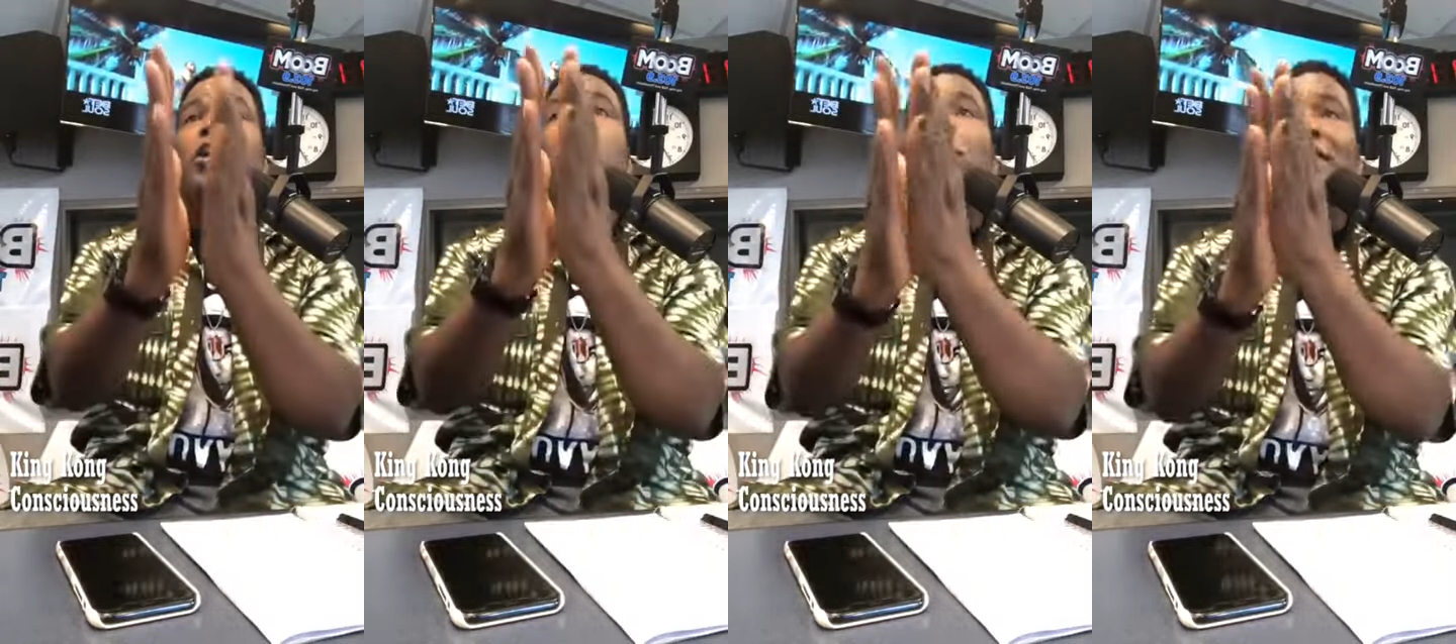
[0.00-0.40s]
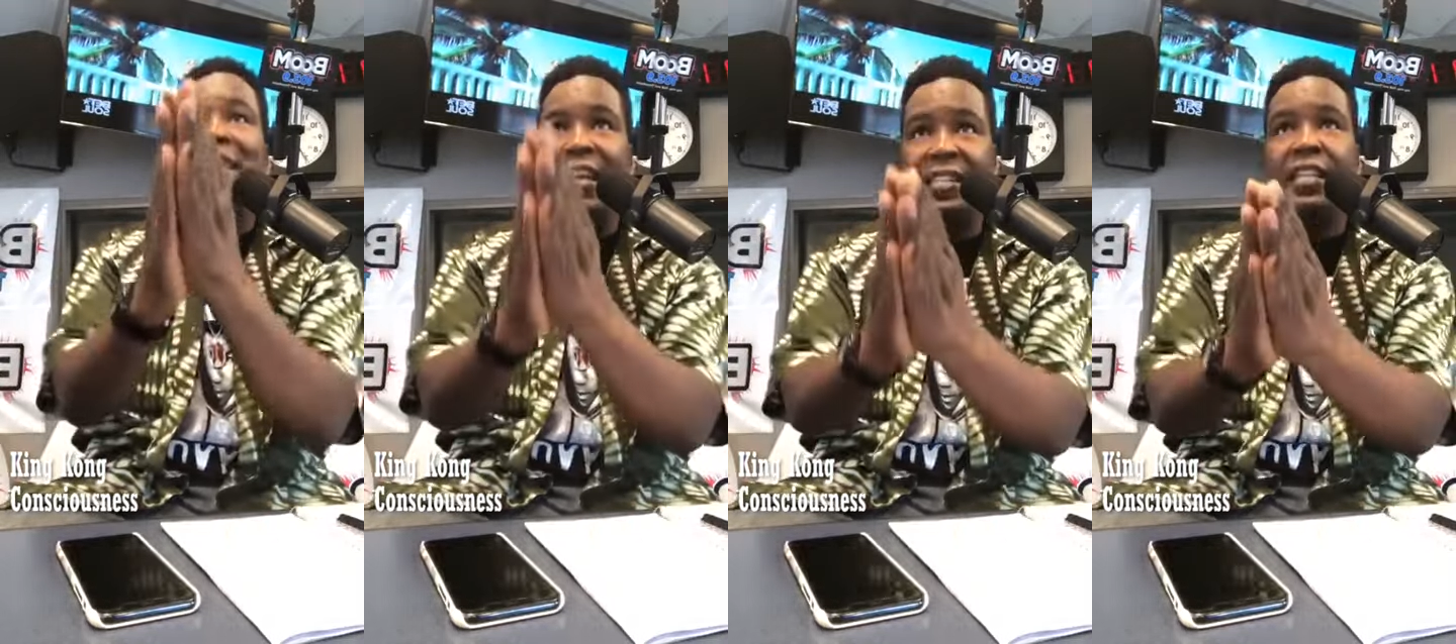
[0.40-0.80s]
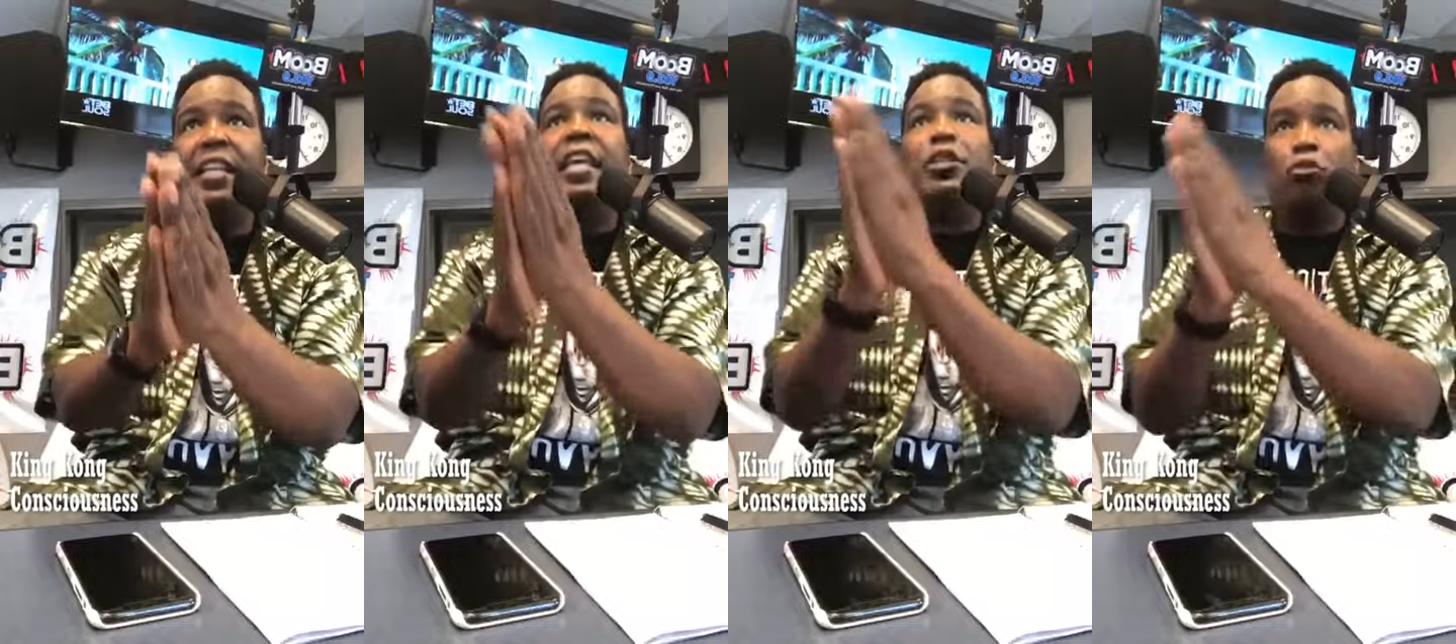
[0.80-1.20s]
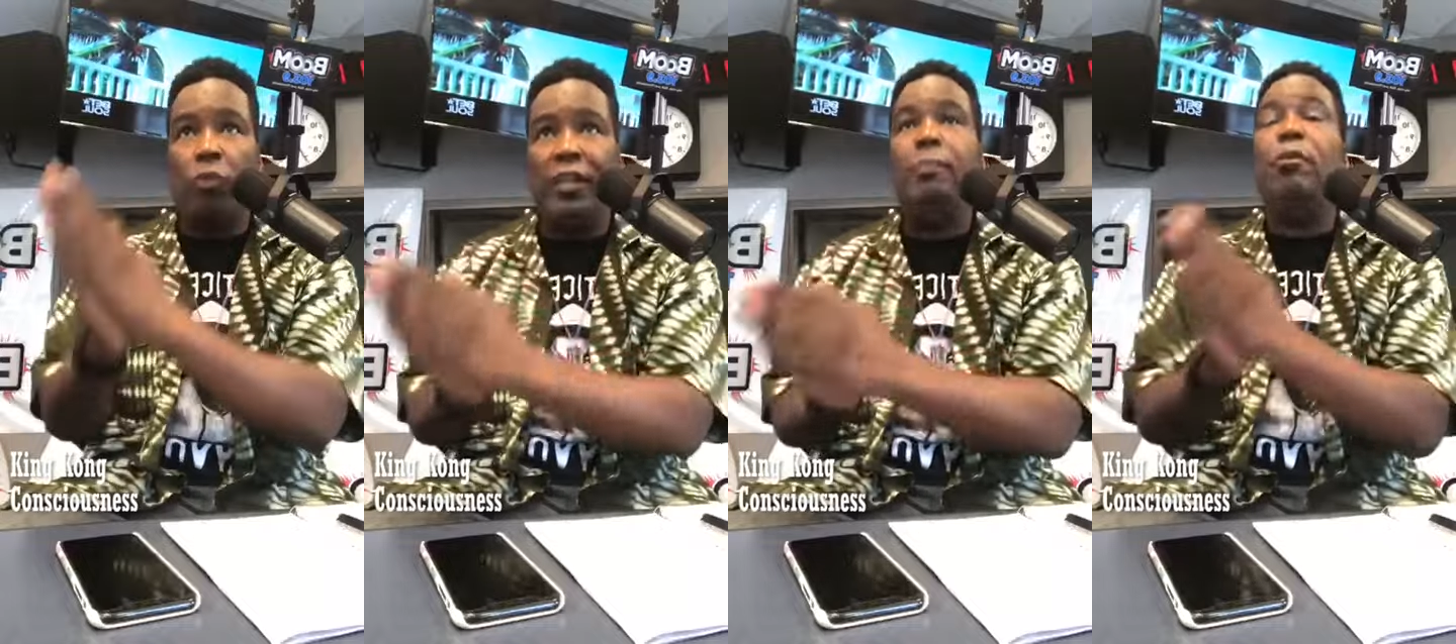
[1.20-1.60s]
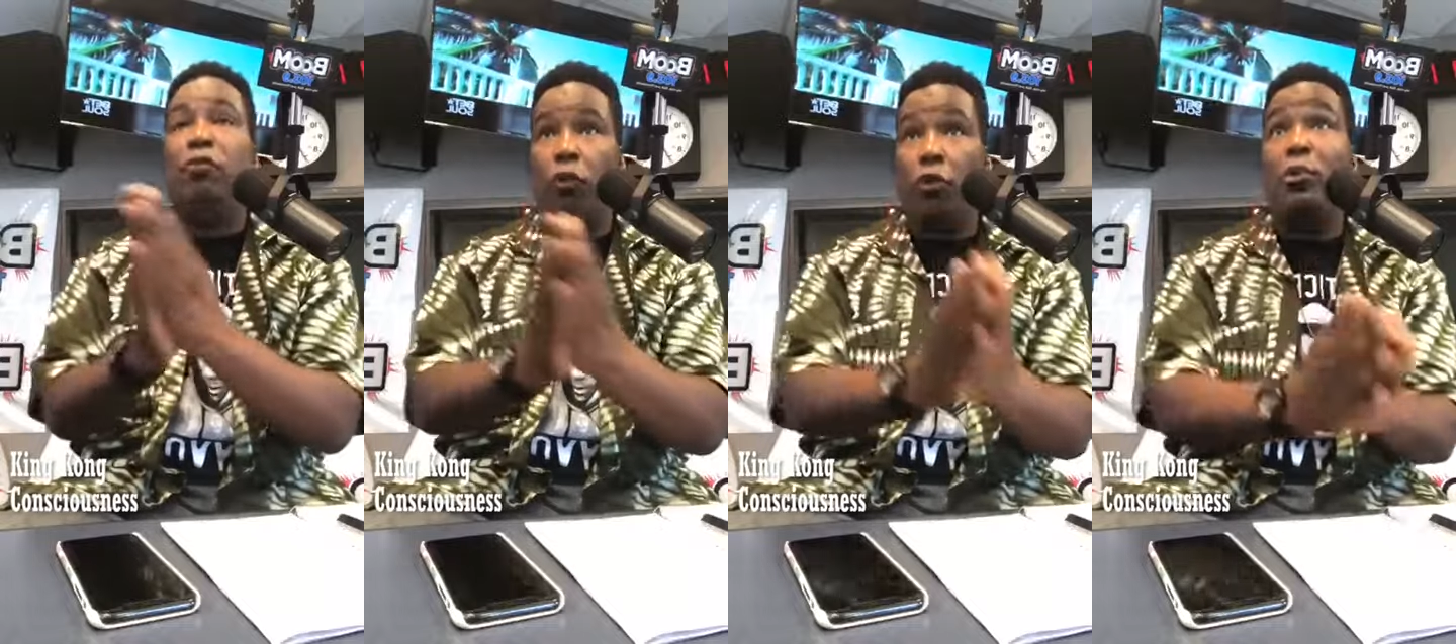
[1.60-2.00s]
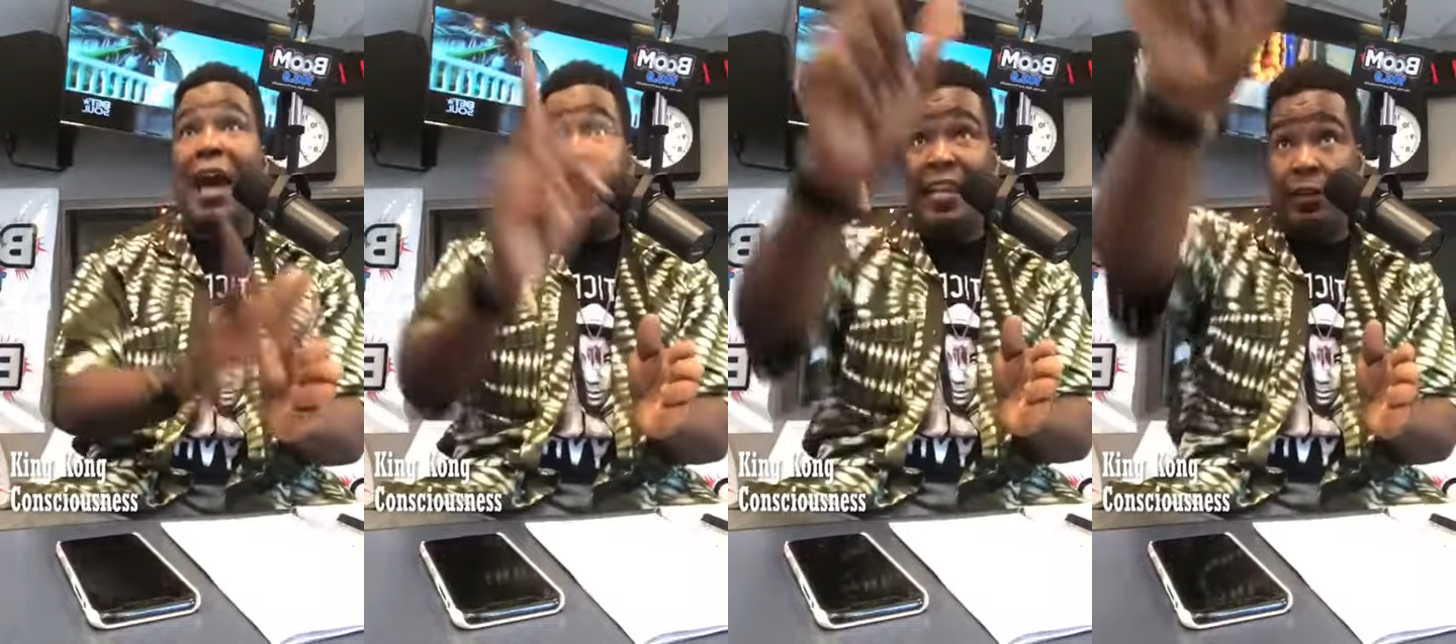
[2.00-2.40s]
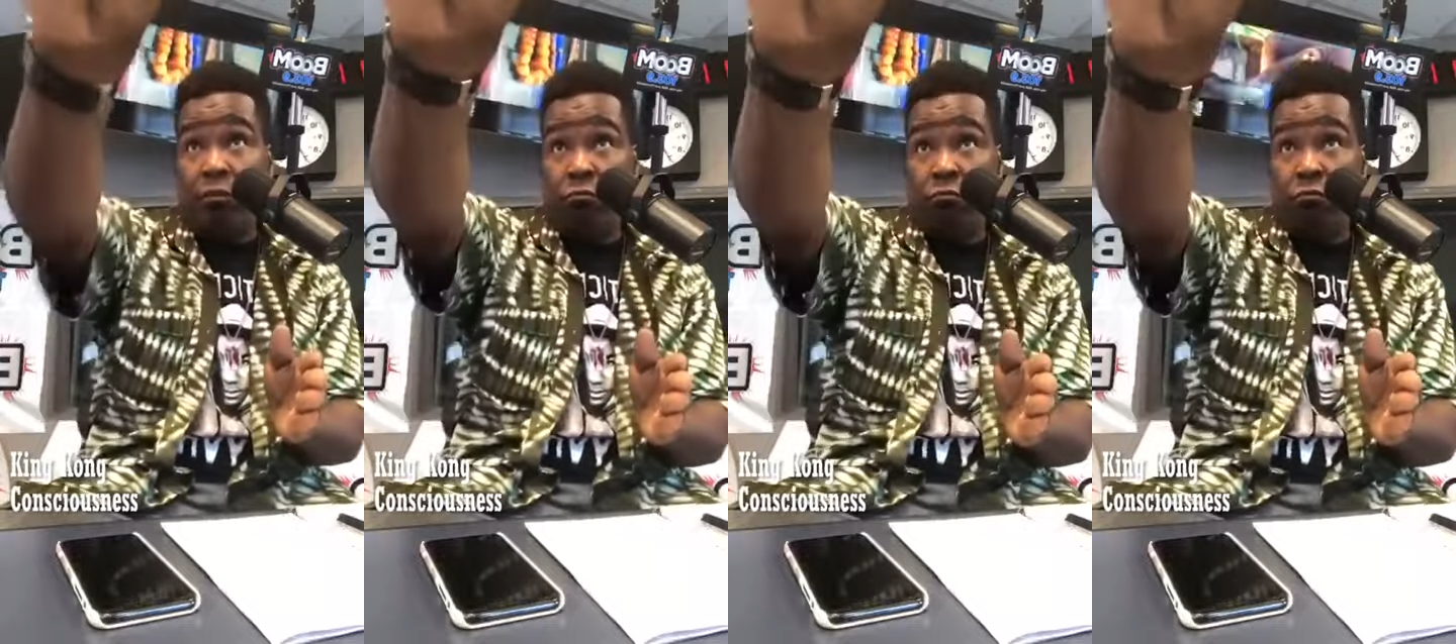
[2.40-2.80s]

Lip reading: Your destiny is written before you got here.